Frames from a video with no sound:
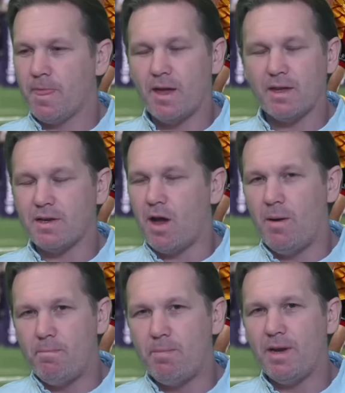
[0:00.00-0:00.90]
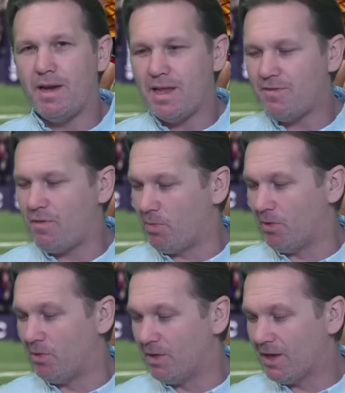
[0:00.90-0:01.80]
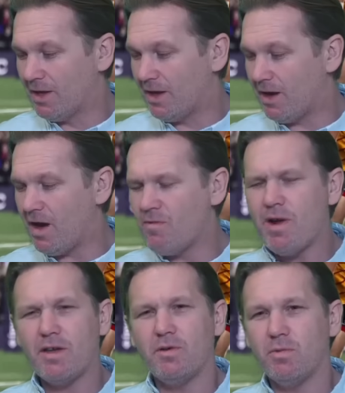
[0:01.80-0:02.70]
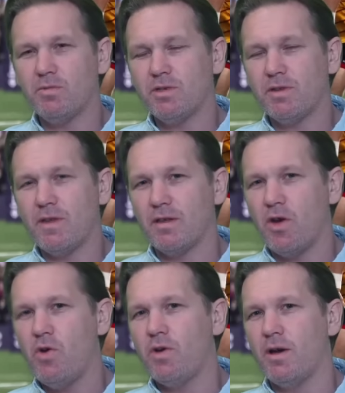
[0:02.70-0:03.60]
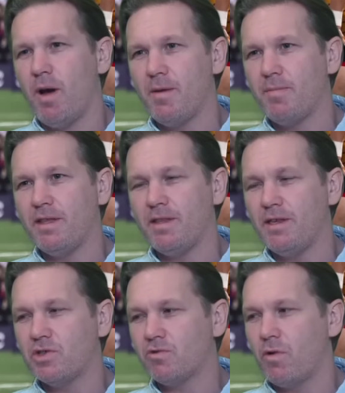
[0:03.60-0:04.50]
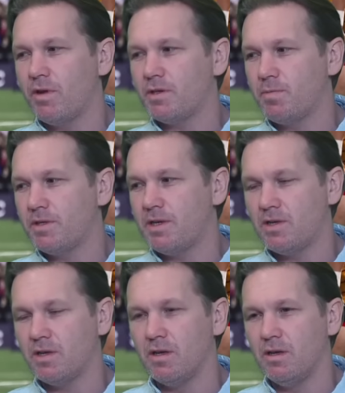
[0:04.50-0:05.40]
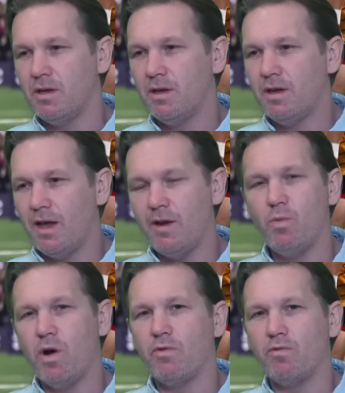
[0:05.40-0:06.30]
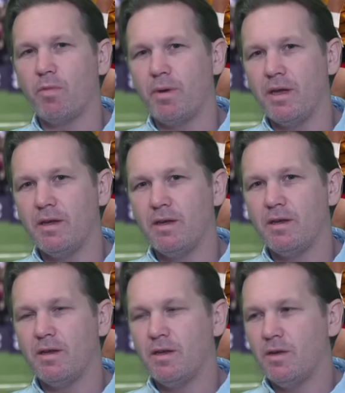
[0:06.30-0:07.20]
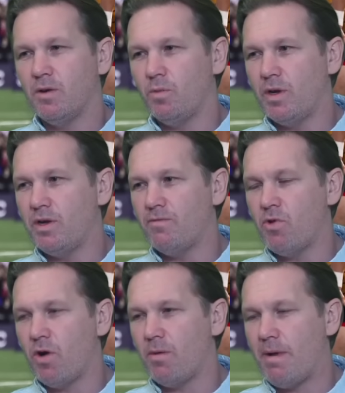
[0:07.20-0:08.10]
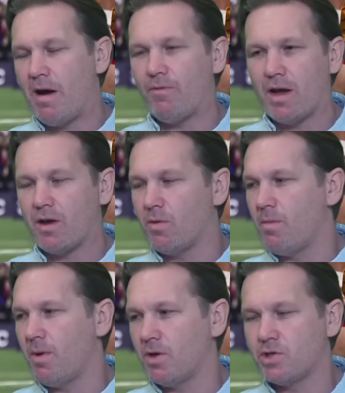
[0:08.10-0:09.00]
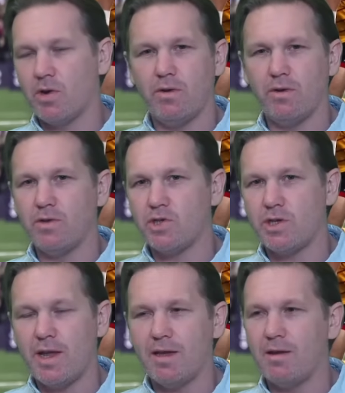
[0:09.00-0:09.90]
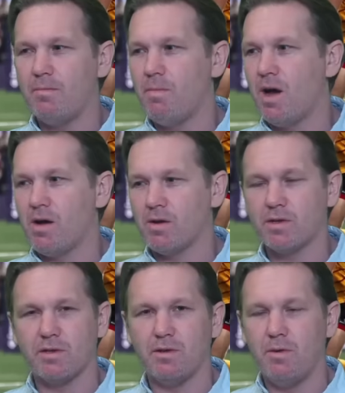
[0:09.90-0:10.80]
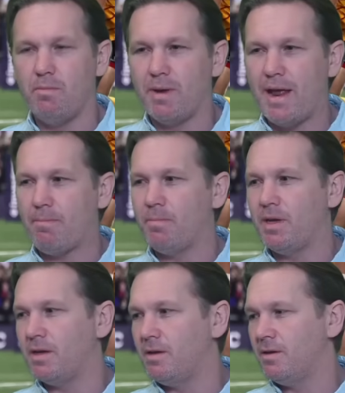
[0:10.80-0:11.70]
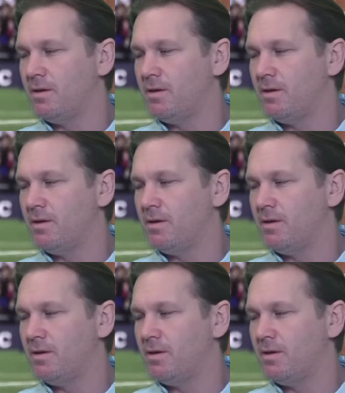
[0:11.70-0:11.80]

It's unbelievable. I reckon, what do you think? Hooker might be the strongest position in world rugby when you've got Malvaca and Marchand and Sheehan and Marks and Mbanambi and